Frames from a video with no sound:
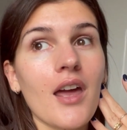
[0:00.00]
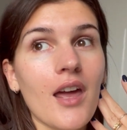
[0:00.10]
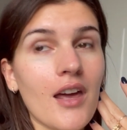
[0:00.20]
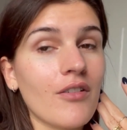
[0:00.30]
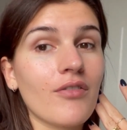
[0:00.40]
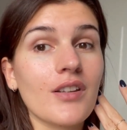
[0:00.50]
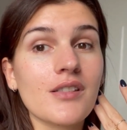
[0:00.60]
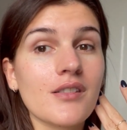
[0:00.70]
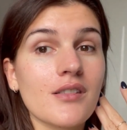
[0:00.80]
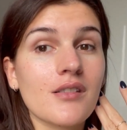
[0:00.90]
If
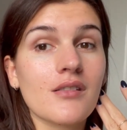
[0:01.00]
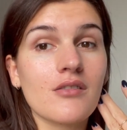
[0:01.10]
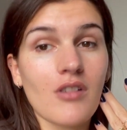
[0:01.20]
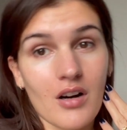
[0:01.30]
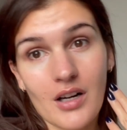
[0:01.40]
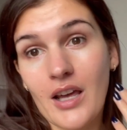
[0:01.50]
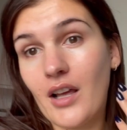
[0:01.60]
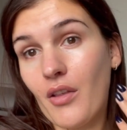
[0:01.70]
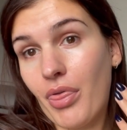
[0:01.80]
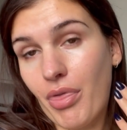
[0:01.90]
it's
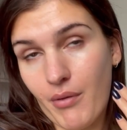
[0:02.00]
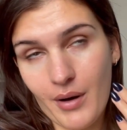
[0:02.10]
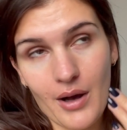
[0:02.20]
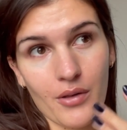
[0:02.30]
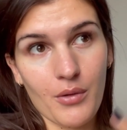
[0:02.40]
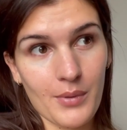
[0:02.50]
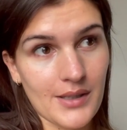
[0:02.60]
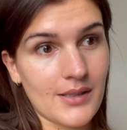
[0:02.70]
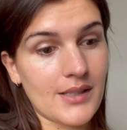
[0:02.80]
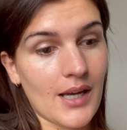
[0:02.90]
struggling throughout the
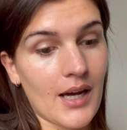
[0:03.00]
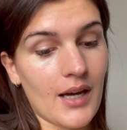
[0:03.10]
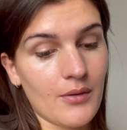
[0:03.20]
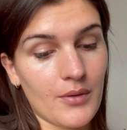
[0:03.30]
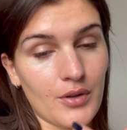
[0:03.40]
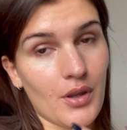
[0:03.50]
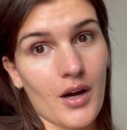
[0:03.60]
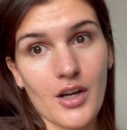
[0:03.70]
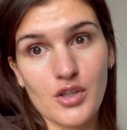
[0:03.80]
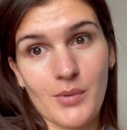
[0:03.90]
winter with all the
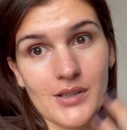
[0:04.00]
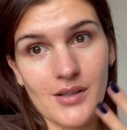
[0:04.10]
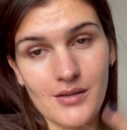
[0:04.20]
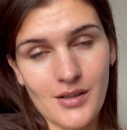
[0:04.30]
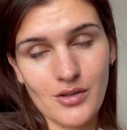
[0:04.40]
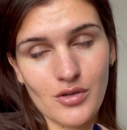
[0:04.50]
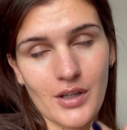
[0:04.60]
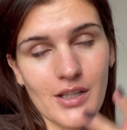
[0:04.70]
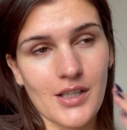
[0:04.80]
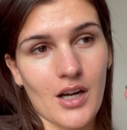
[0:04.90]
harsh winds and central
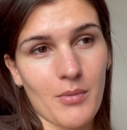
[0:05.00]
heating,